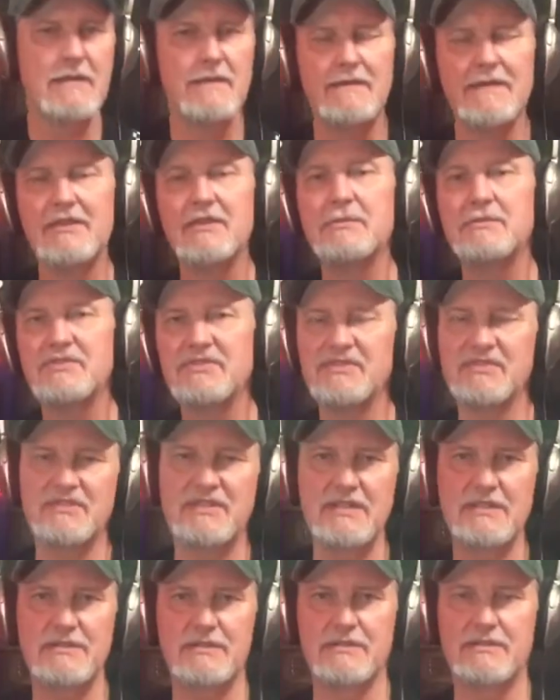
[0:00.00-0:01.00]
then there was the
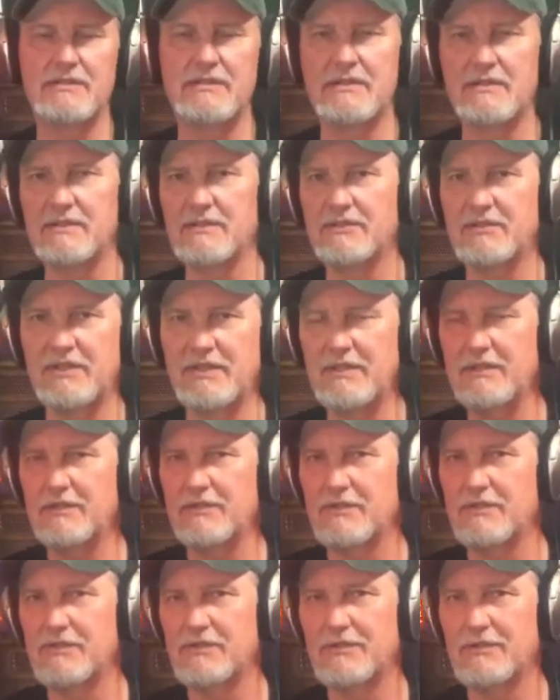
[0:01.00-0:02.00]
Standard, and the
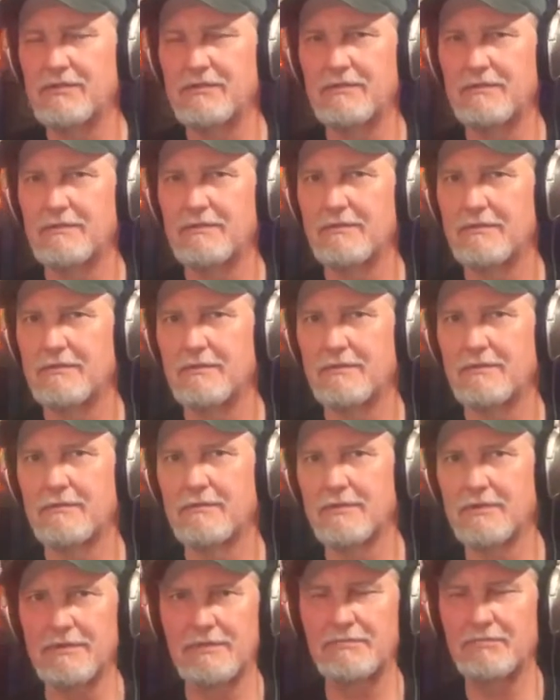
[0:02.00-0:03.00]
Standards
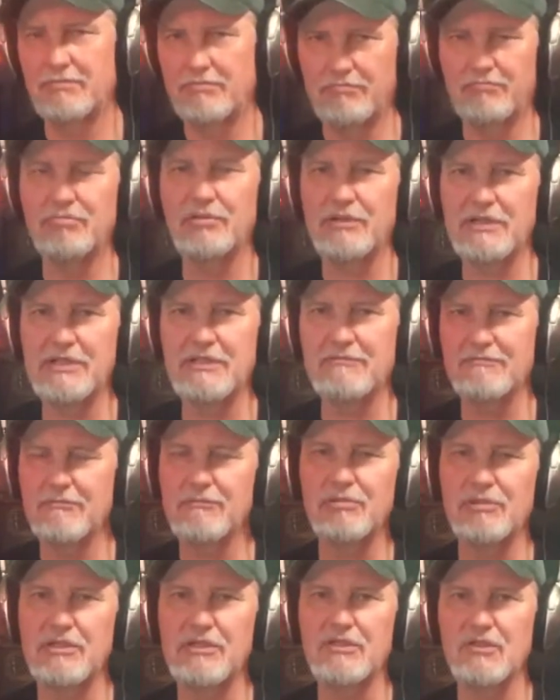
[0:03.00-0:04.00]
were pretty
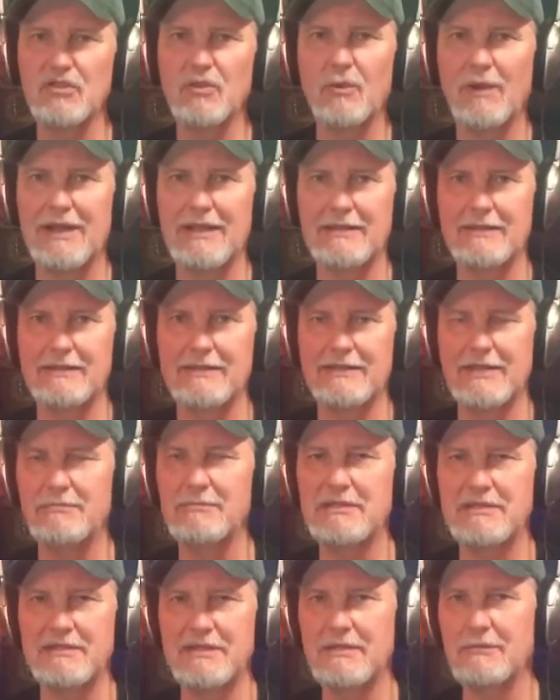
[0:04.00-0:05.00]
good quality. I
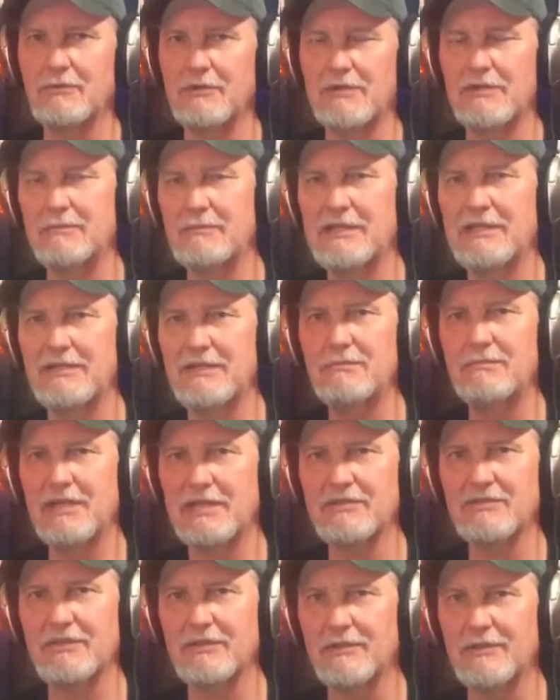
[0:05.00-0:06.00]
mean, they weren't made in
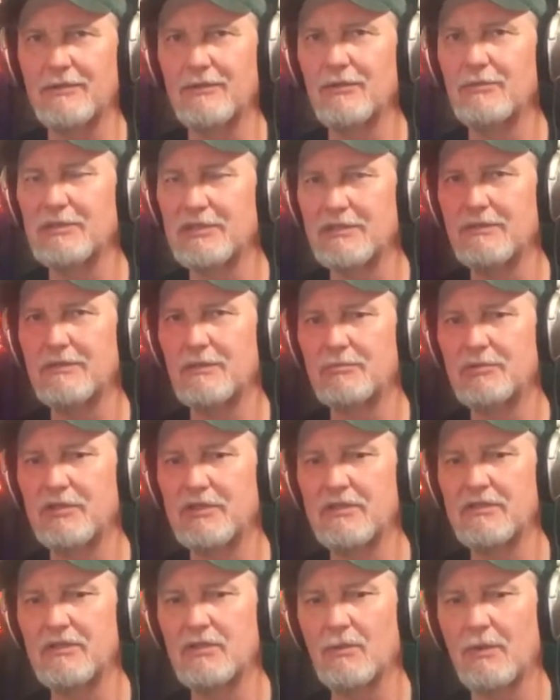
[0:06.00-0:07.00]
Mexico, but they're pretty
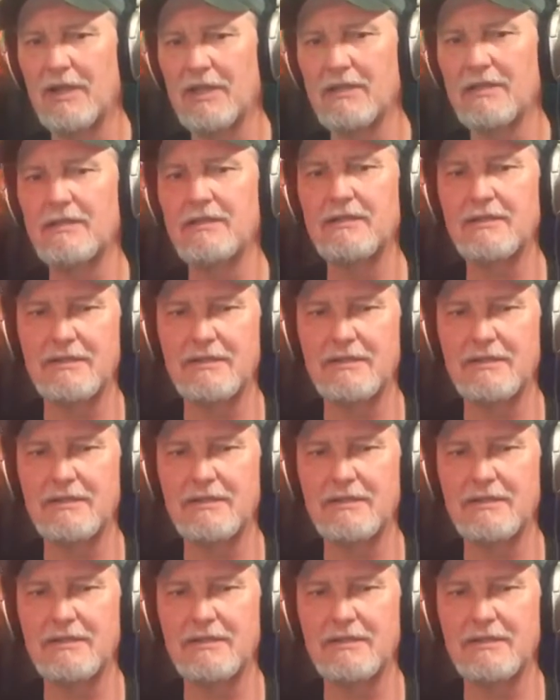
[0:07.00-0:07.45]
good quality.